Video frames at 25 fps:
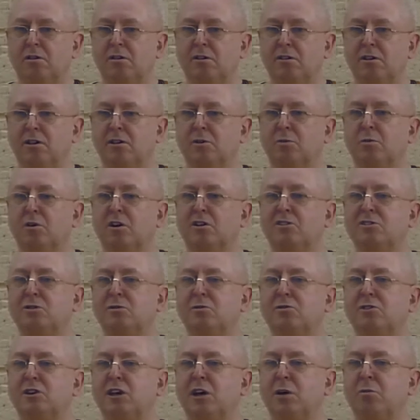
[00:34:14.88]
That's why she
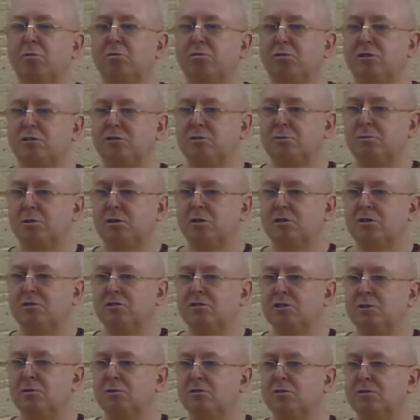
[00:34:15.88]
was the empress, because
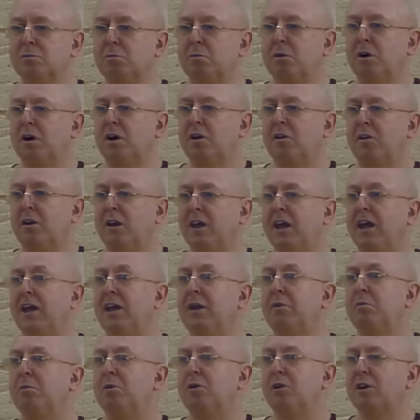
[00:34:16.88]
she was smarter than
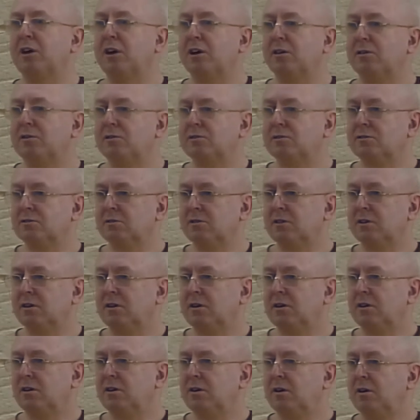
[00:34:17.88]
anybody else.
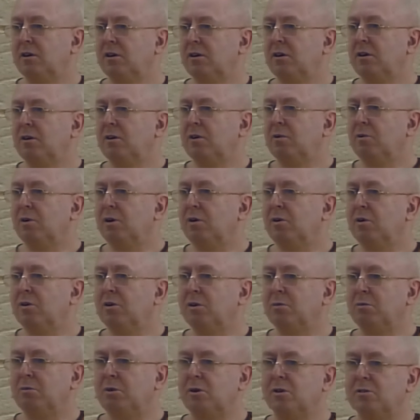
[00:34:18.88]

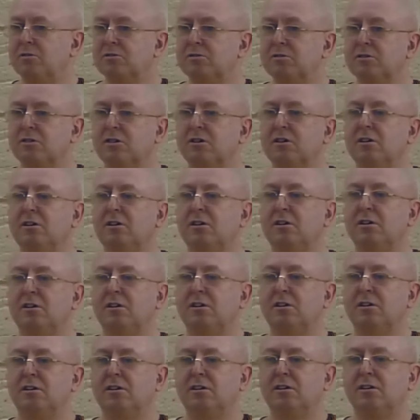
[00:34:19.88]
"Welcome, monster.
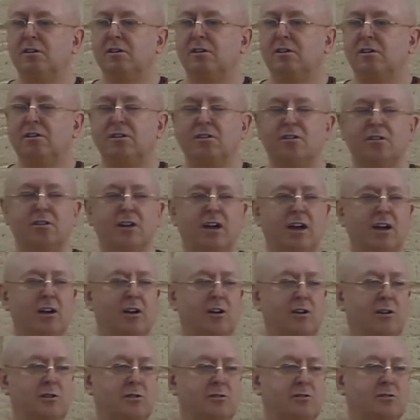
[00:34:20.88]

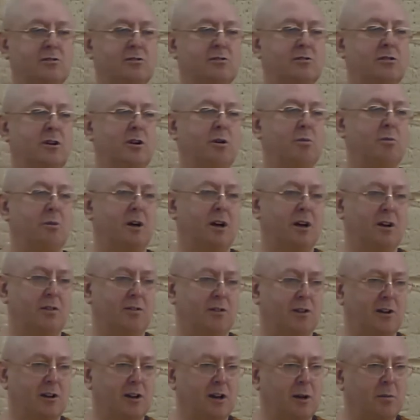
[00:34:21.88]
Thank you so much
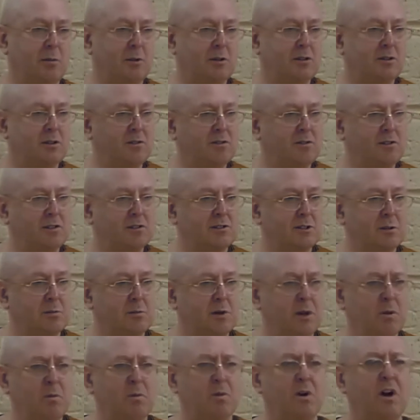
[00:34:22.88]
for coming to visit
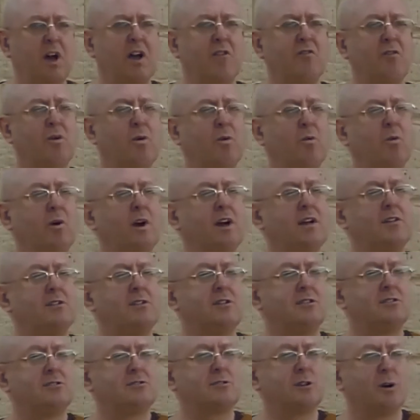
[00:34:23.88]
me. Why have you
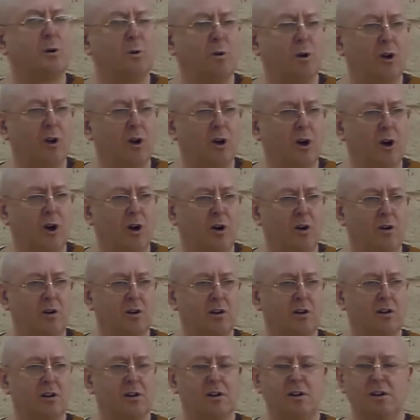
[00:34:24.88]
waited so
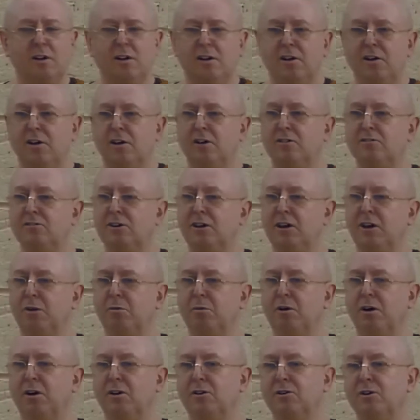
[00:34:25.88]
long? Has
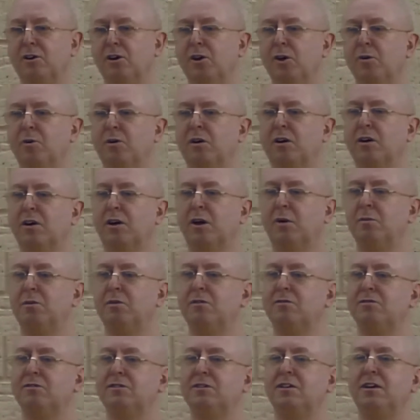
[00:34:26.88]
anyone got you a cup
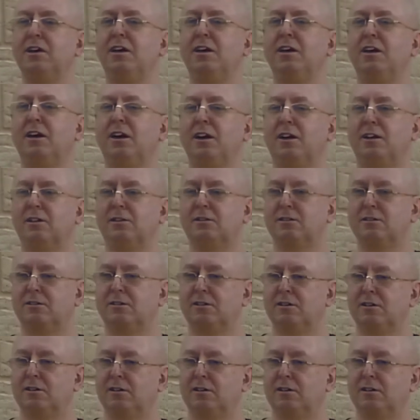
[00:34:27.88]
of tea yet?"